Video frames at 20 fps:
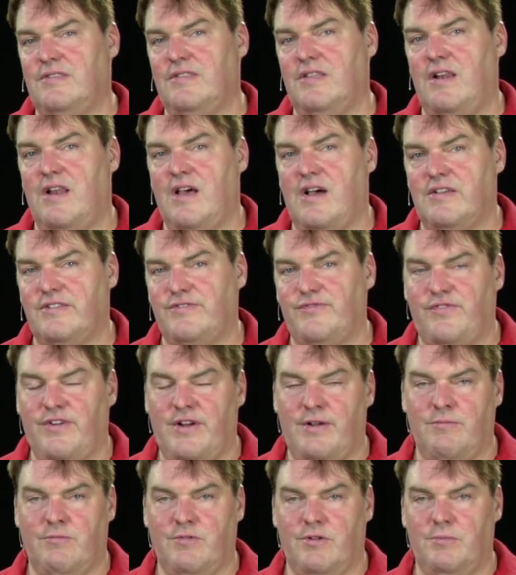the last
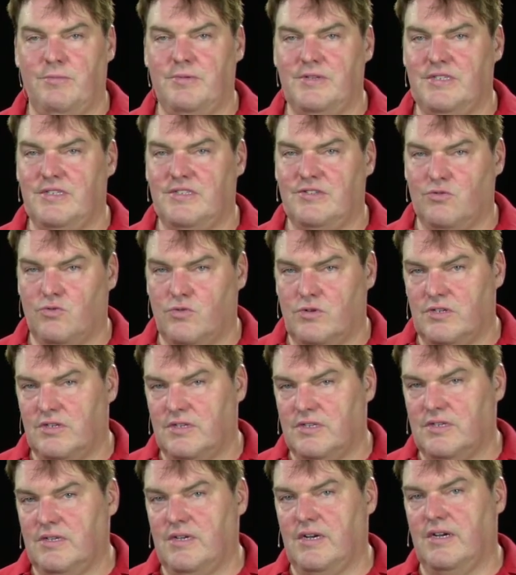frame will be
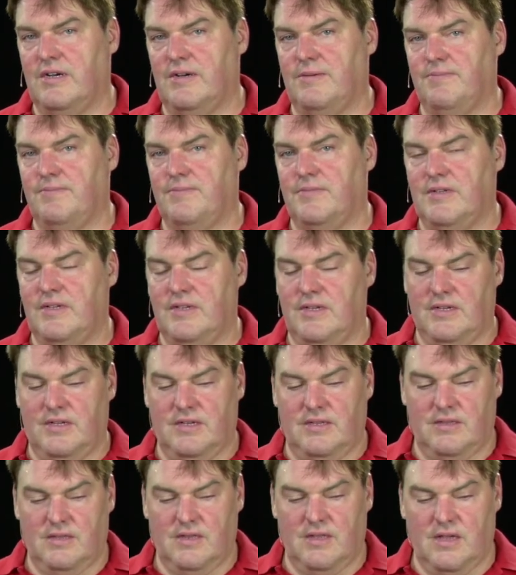stored
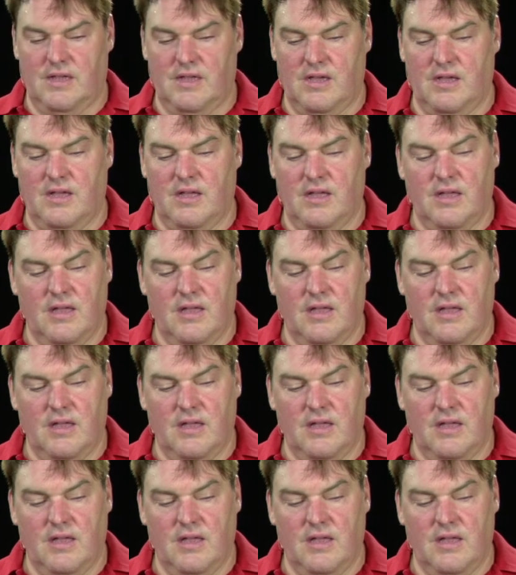in the